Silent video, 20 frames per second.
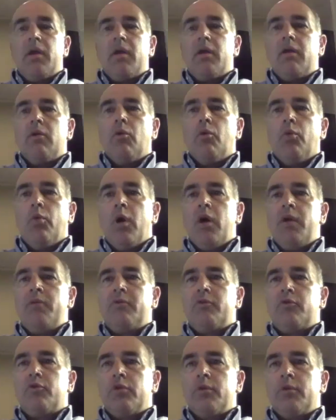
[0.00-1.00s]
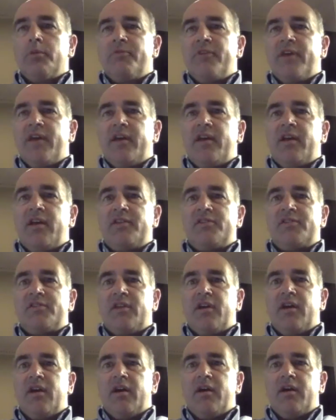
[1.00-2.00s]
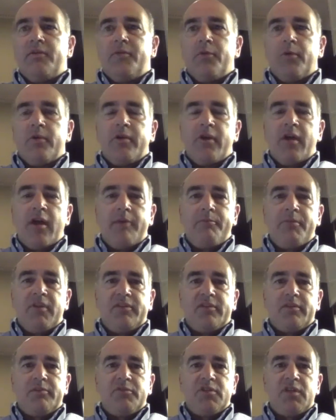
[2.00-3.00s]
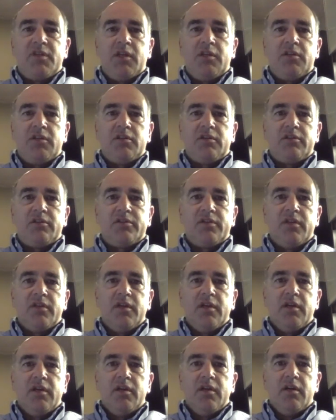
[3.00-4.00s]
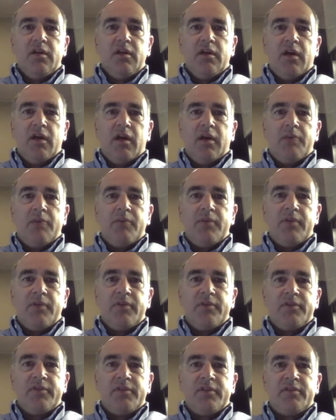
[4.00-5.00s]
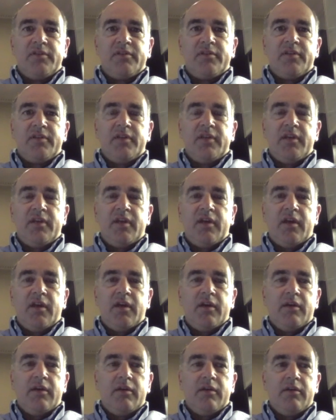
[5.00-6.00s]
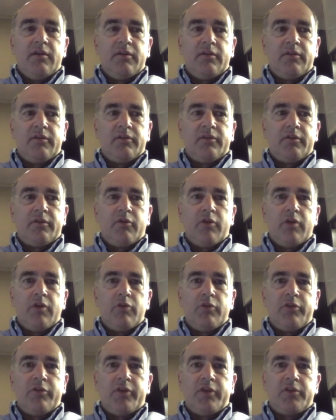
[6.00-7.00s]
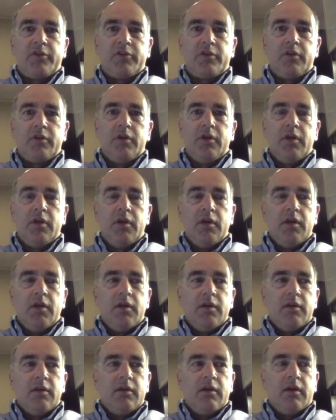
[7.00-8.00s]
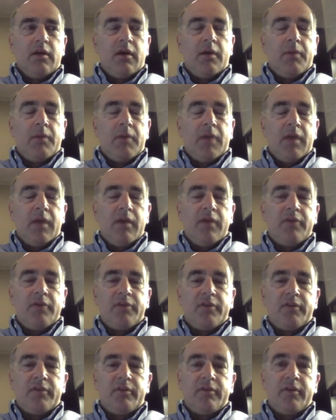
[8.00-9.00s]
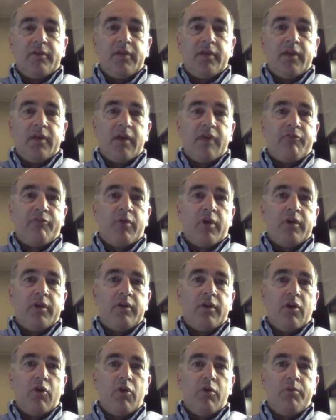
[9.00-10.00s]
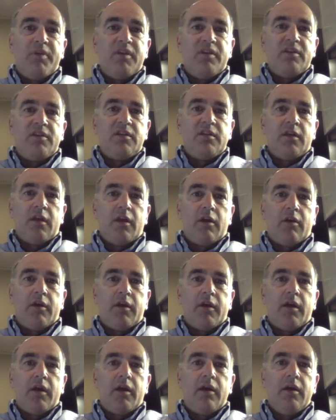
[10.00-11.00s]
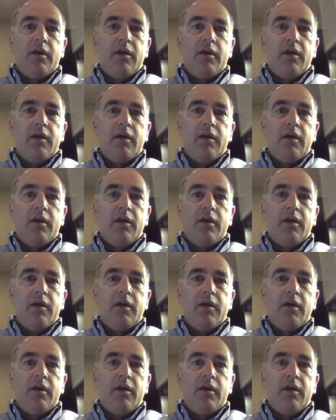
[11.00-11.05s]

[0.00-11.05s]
One group that has where there have been some changes since the Great Recession is in the F1 OPT area,